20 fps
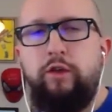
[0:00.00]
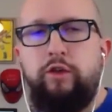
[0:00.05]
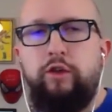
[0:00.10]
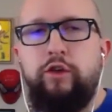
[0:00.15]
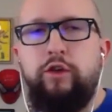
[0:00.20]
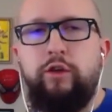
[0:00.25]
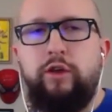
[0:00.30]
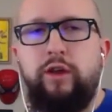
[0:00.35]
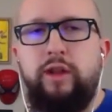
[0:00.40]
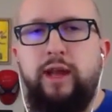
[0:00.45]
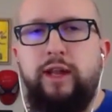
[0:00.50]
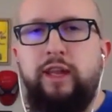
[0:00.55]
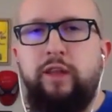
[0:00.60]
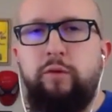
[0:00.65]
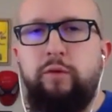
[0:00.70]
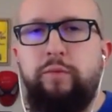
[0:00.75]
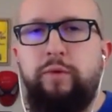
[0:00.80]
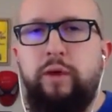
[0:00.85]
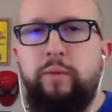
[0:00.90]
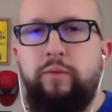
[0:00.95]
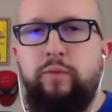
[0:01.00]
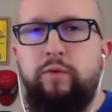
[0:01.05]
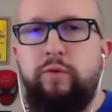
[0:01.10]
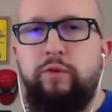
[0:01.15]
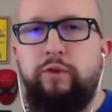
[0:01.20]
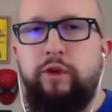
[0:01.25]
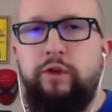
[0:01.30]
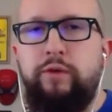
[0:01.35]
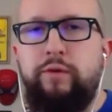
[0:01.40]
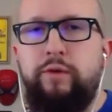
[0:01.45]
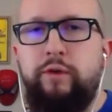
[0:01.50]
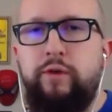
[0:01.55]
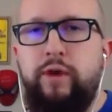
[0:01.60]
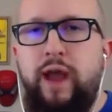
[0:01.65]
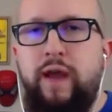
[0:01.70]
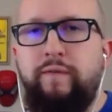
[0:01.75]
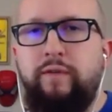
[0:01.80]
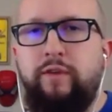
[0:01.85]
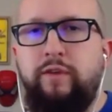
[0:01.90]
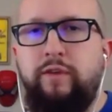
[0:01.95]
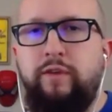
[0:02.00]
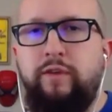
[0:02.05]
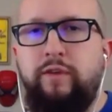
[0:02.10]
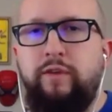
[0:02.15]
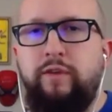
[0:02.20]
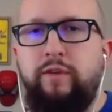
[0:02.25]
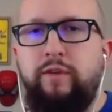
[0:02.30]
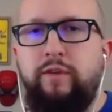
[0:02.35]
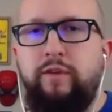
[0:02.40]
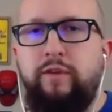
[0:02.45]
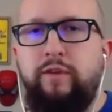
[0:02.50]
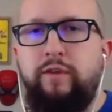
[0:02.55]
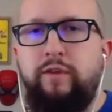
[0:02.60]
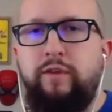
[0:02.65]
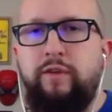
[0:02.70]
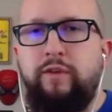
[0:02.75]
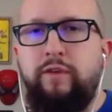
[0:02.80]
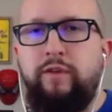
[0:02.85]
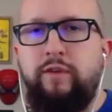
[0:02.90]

you're connecting with people. You're having something to show.